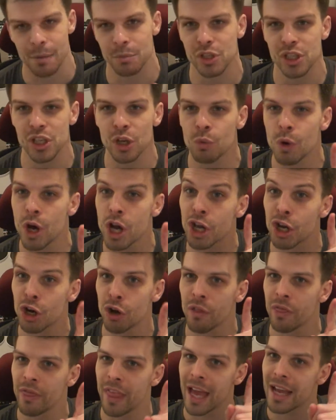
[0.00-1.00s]
I'm still working
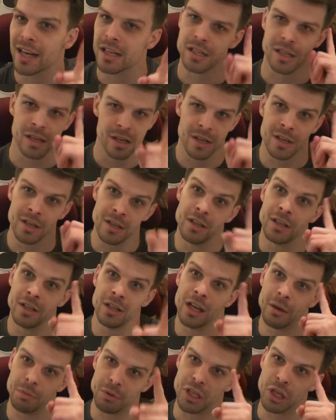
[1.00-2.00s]
on that.
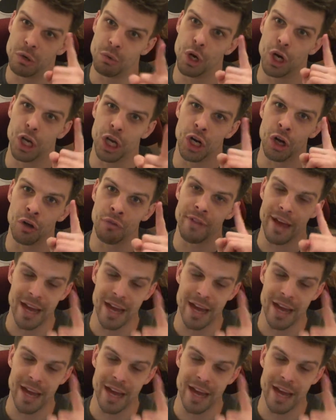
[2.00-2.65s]
It's gonna